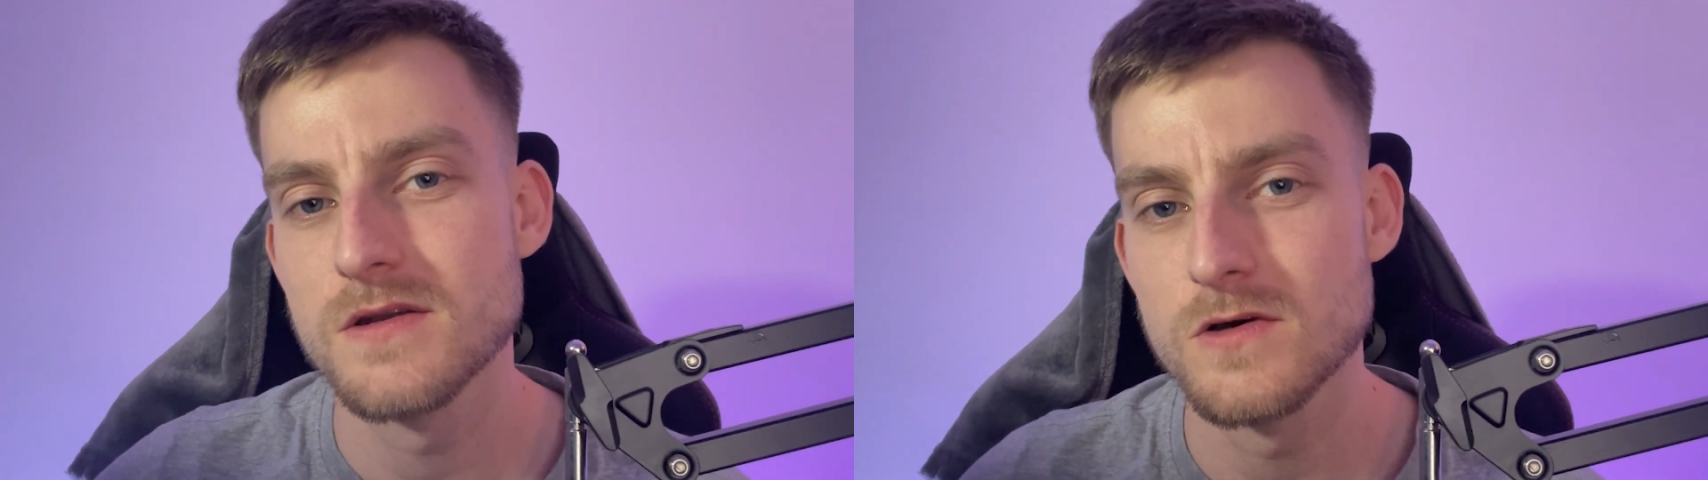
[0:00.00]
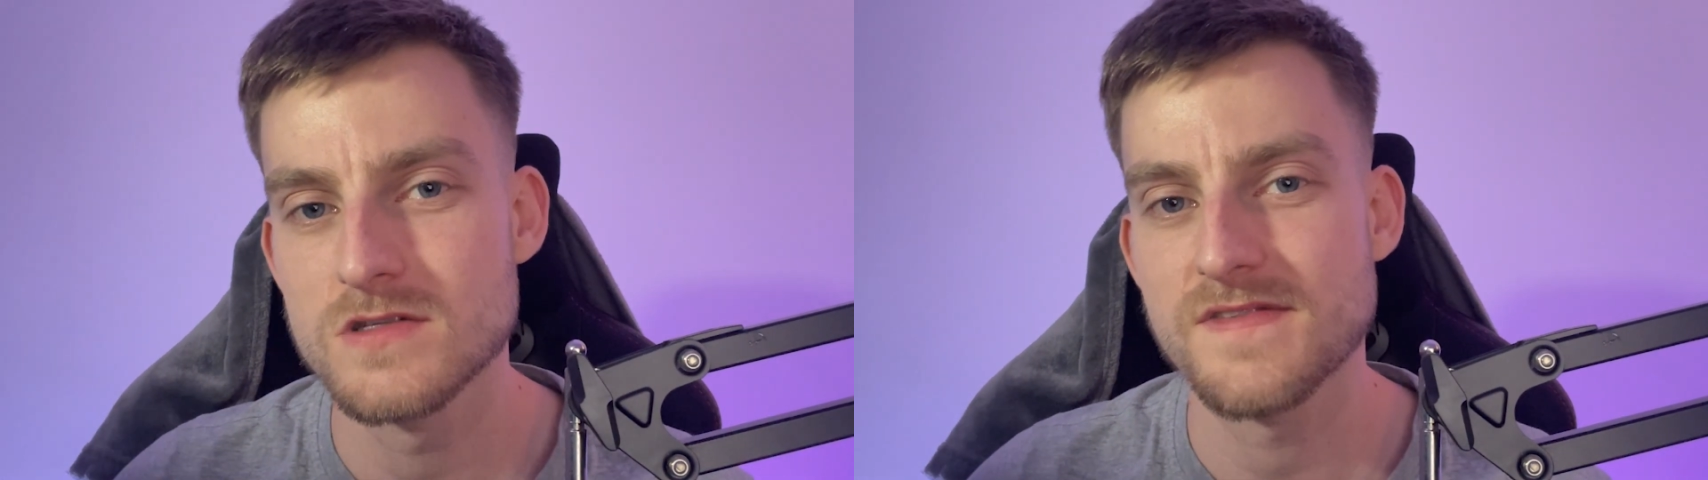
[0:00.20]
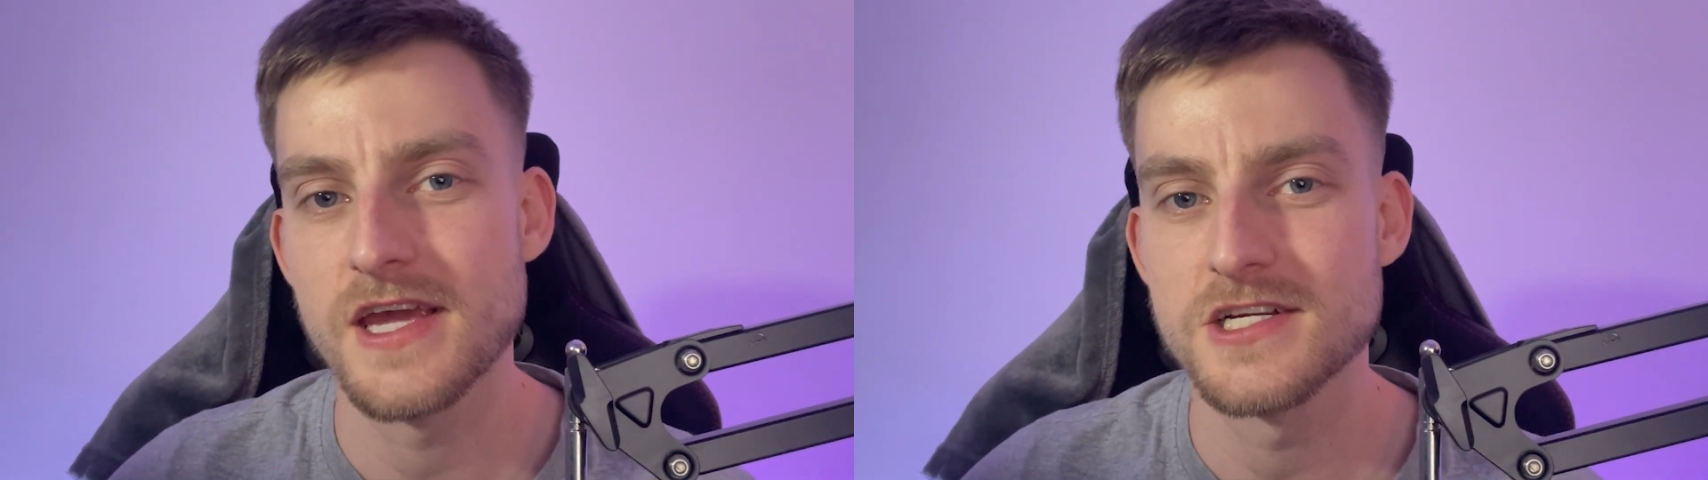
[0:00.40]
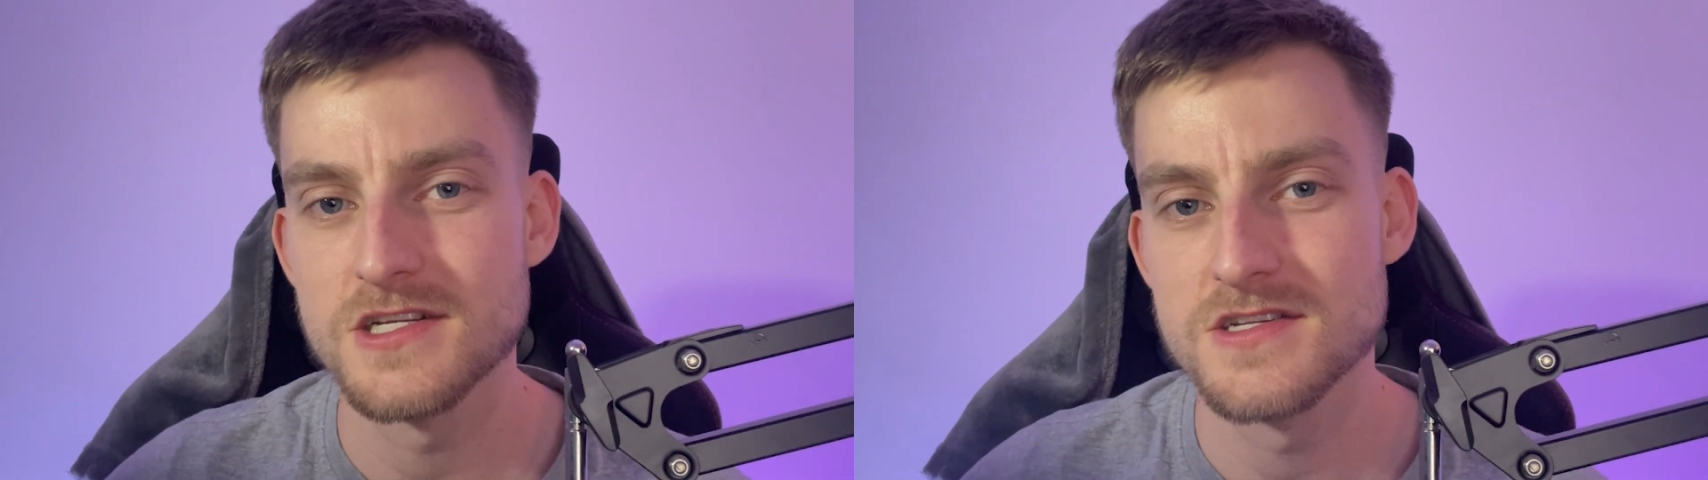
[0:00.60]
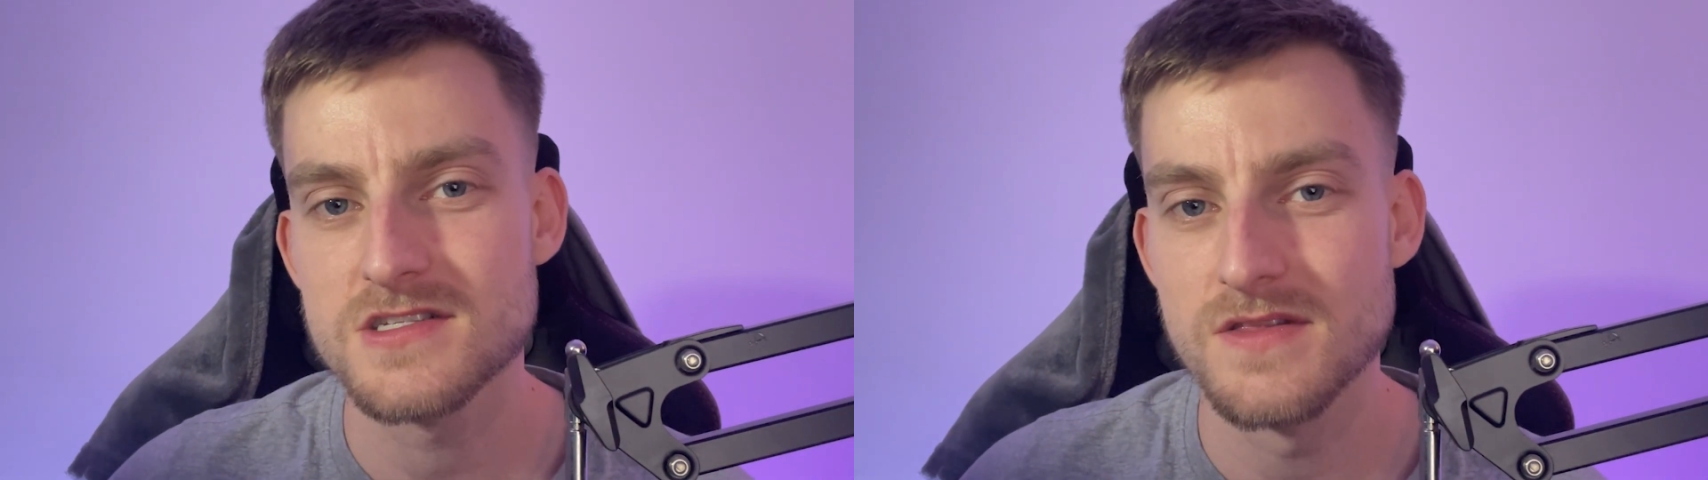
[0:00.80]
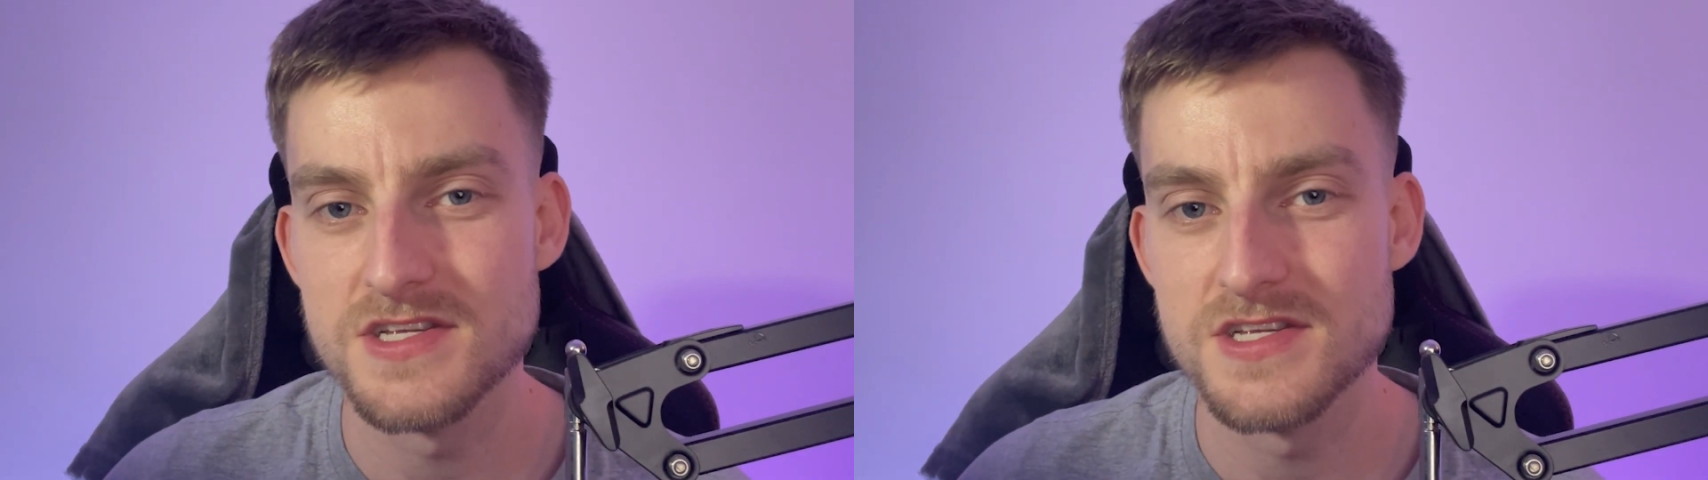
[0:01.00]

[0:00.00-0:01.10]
notifications to the